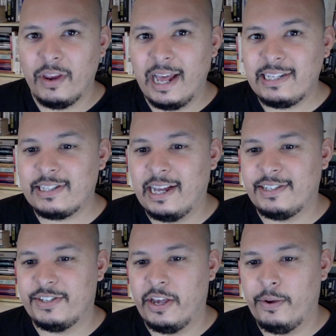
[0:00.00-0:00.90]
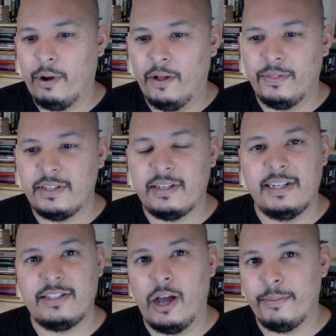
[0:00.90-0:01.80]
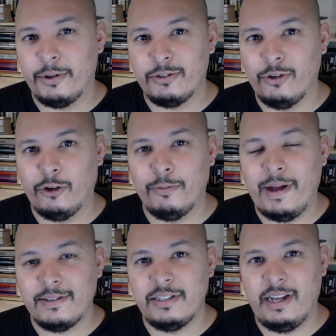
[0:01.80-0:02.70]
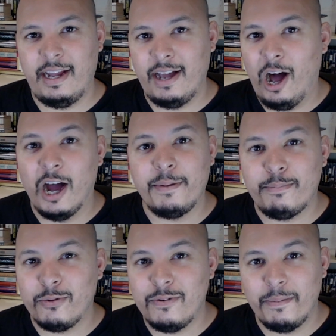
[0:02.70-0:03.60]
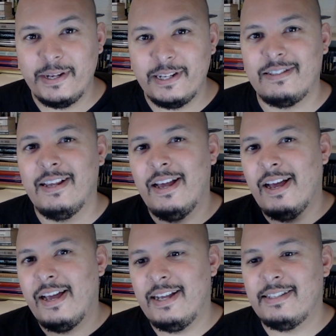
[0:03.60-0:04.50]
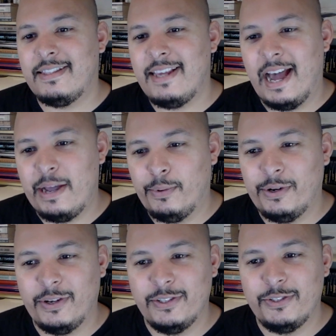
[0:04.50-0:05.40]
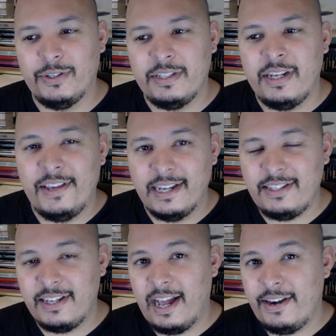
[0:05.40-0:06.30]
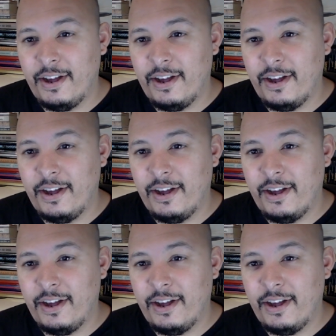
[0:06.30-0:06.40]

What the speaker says: last Casio on this list I'm going to talk about today, I promise, is the A100. Yet again,